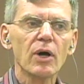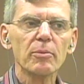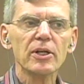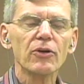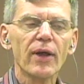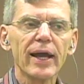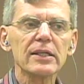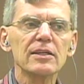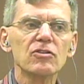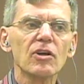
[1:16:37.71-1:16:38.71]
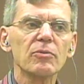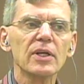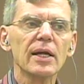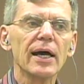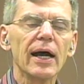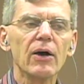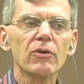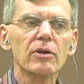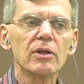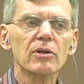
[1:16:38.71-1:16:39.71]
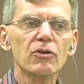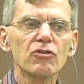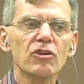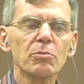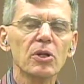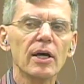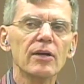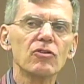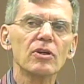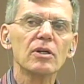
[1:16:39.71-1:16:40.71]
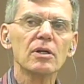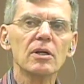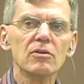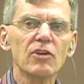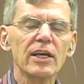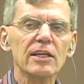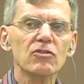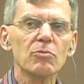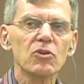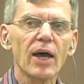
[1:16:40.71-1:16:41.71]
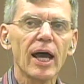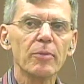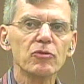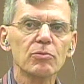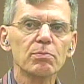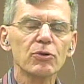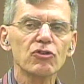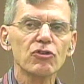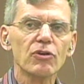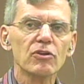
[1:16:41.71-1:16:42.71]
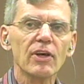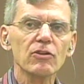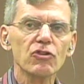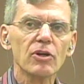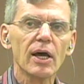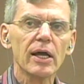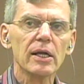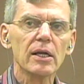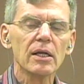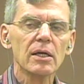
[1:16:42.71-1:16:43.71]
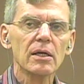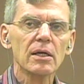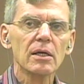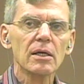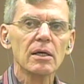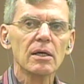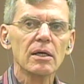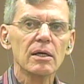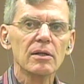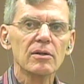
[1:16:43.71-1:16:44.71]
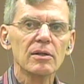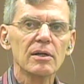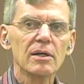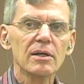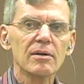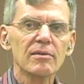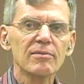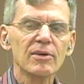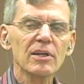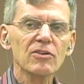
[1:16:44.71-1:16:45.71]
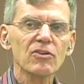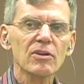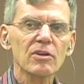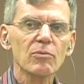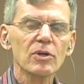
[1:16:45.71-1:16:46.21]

I mean, you're acting something out and you're symbolizing it and taking some time to put your attention on it. And what is it?